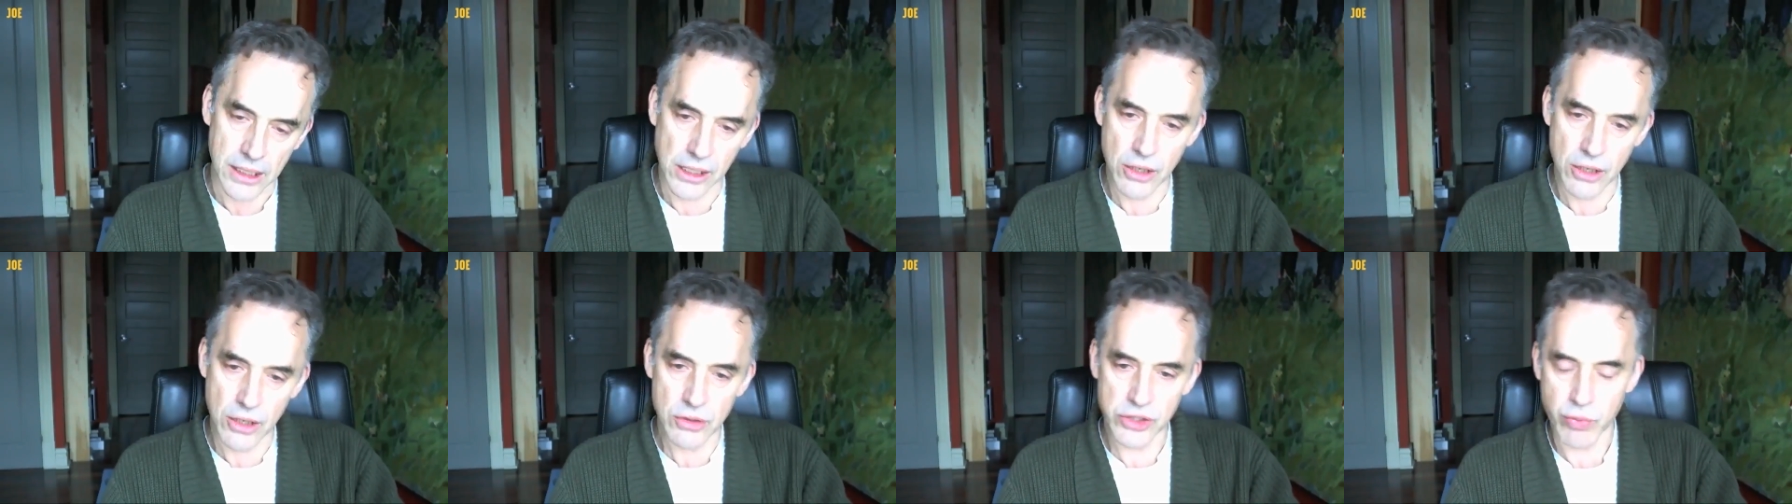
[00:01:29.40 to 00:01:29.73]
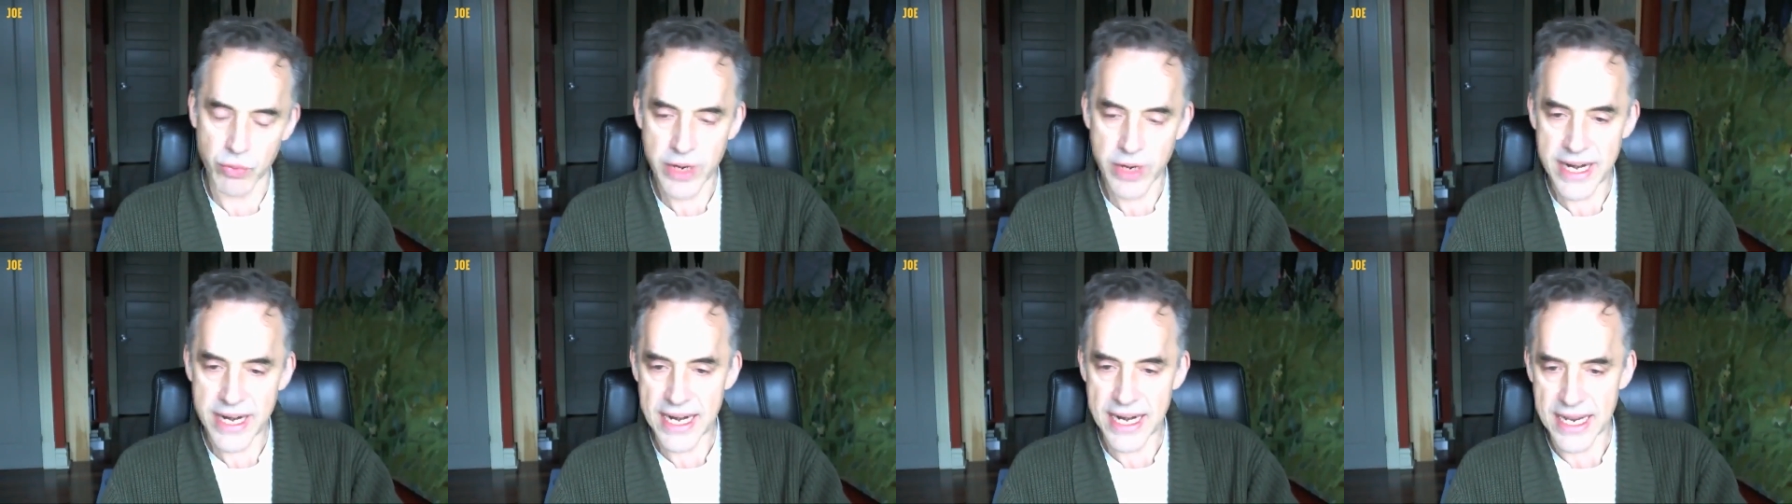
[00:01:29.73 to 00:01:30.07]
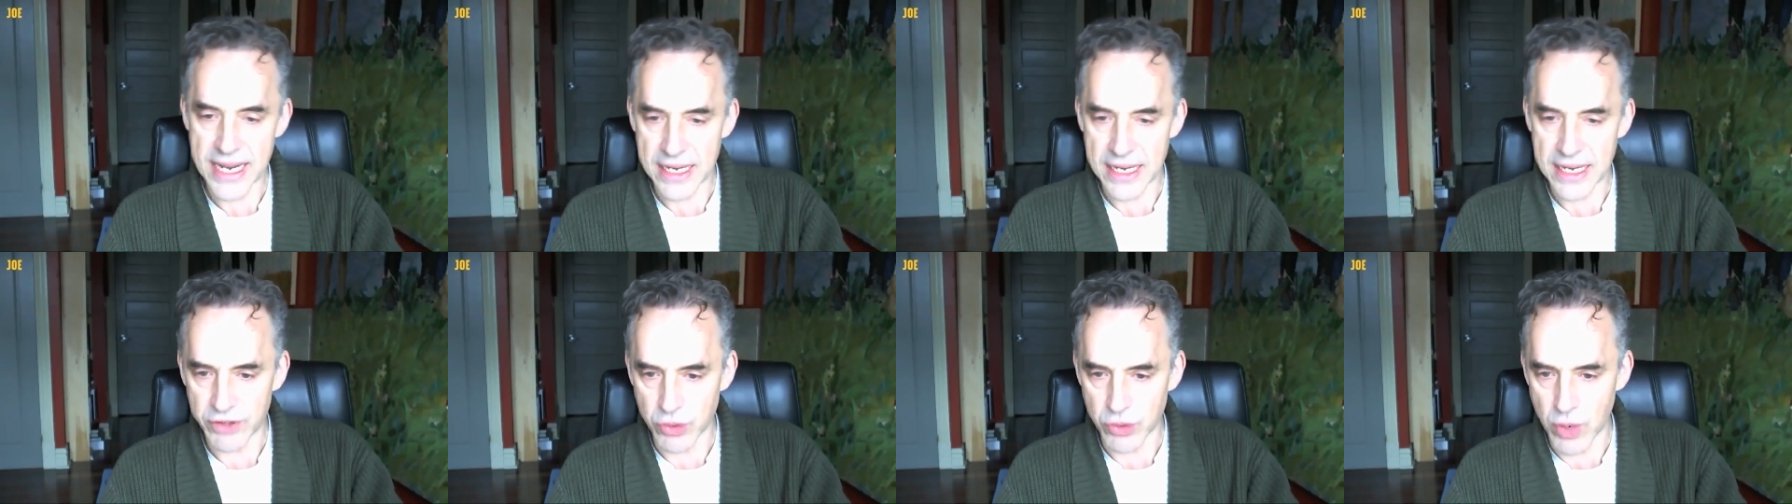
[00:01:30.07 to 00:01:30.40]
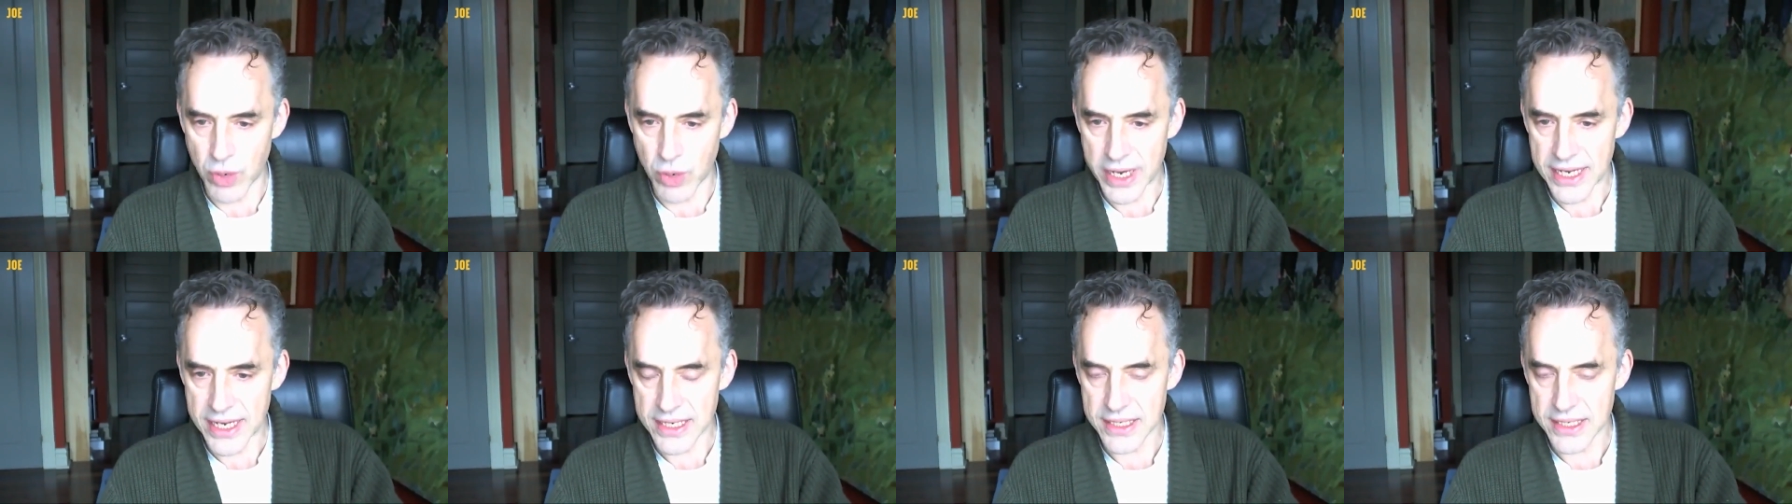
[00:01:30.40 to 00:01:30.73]
A close reading
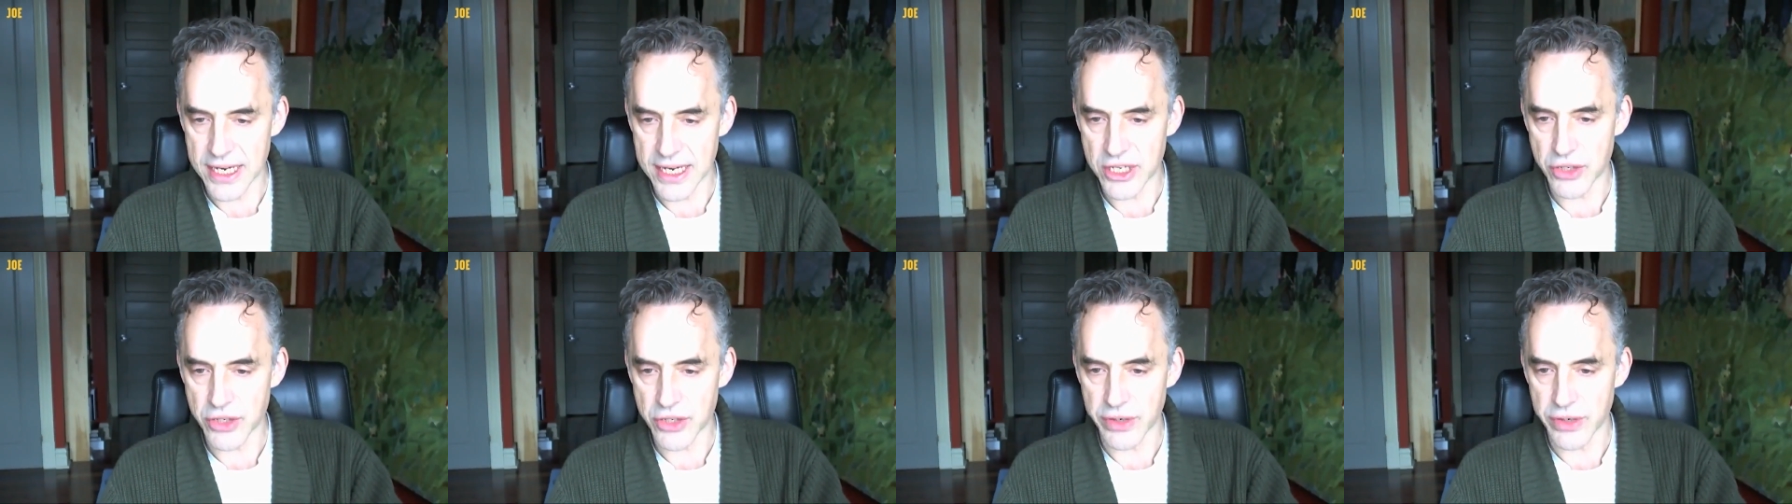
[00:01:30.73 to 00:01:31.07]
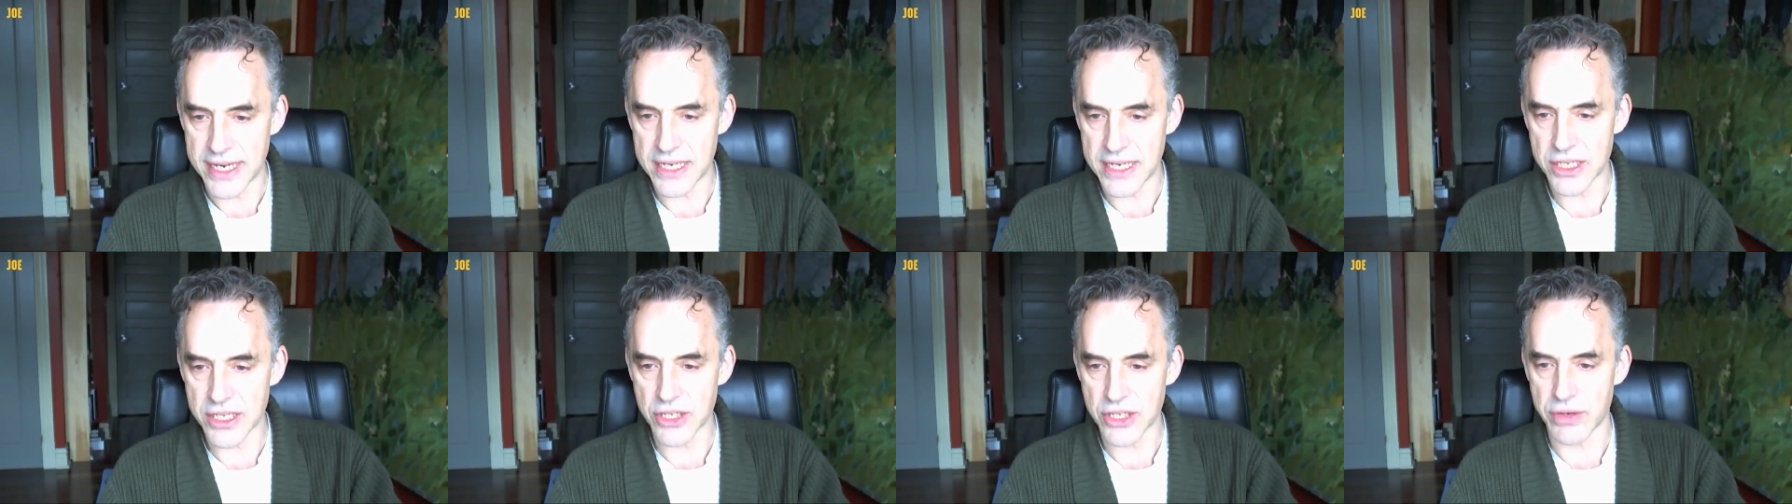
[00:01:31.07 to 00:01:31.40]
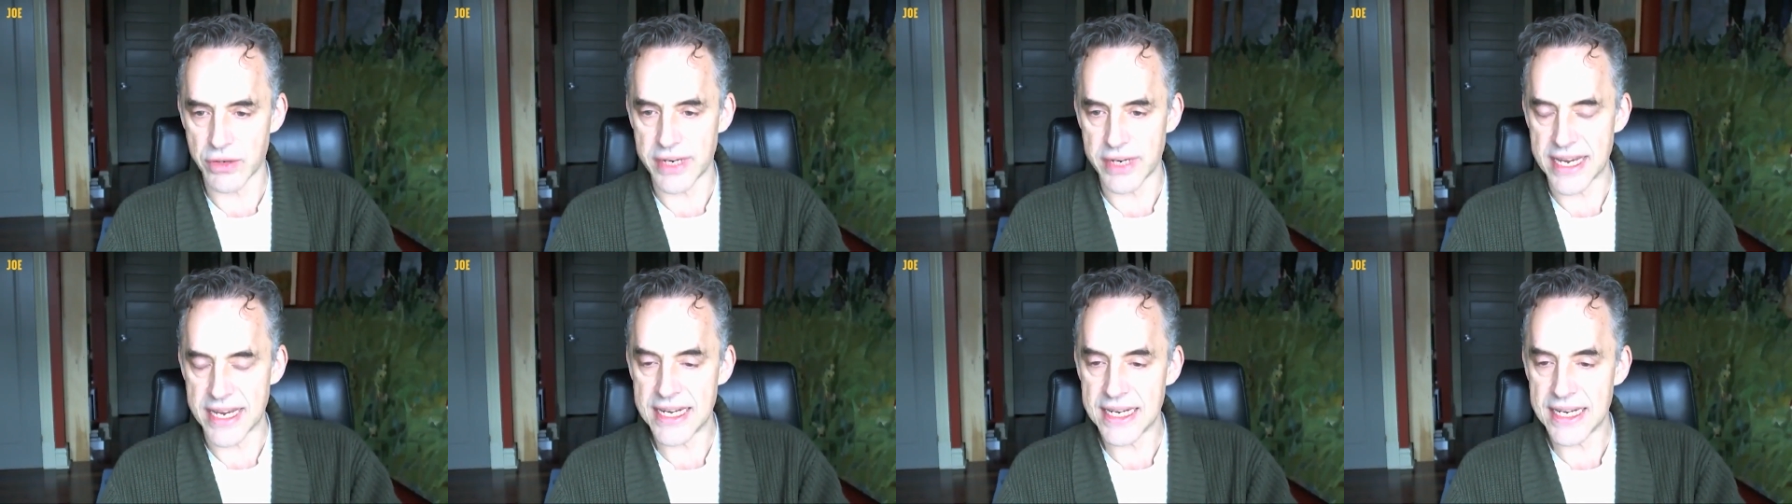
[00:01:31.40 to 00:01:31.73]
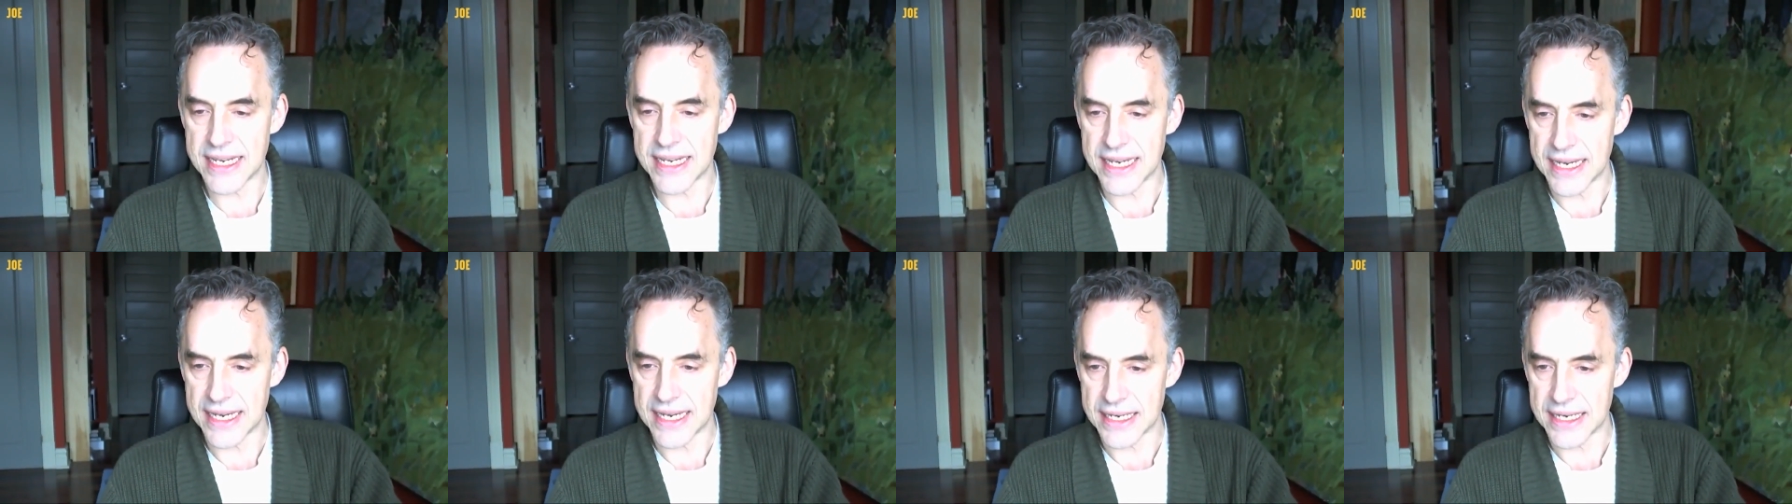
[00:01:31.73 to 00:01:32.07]
of 20th century history
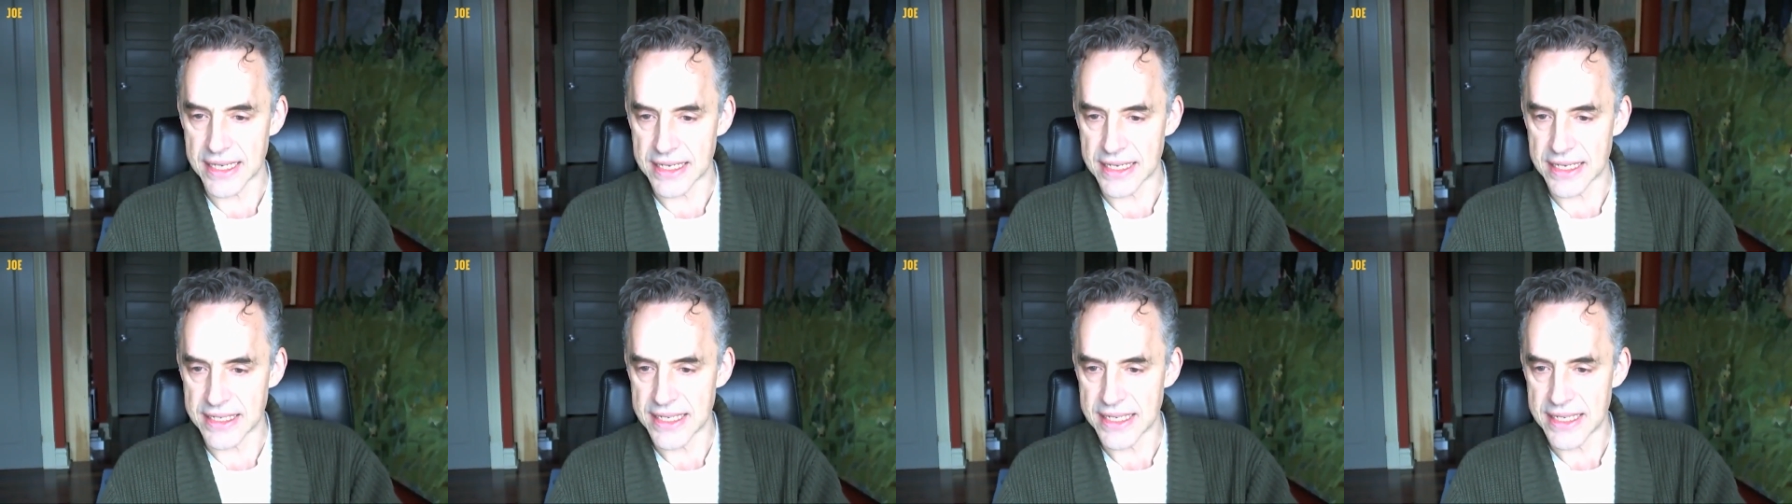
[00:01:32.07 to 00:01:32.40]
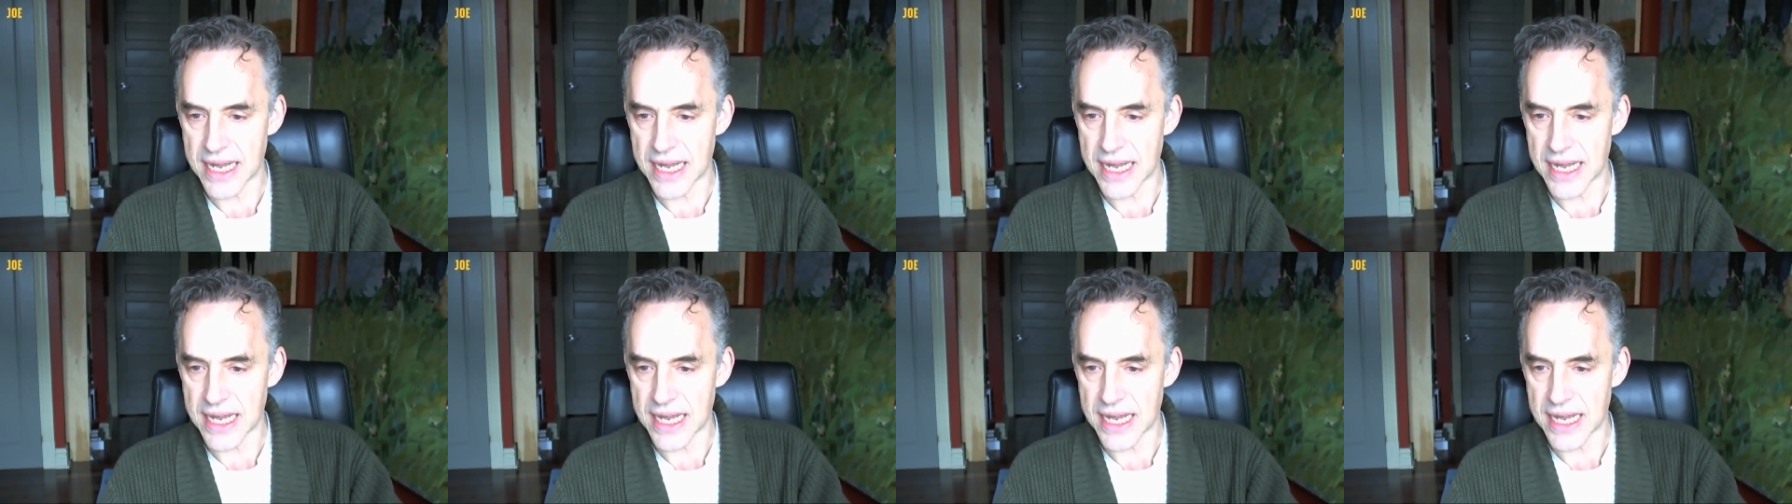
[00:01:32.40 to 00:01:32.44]
indicates,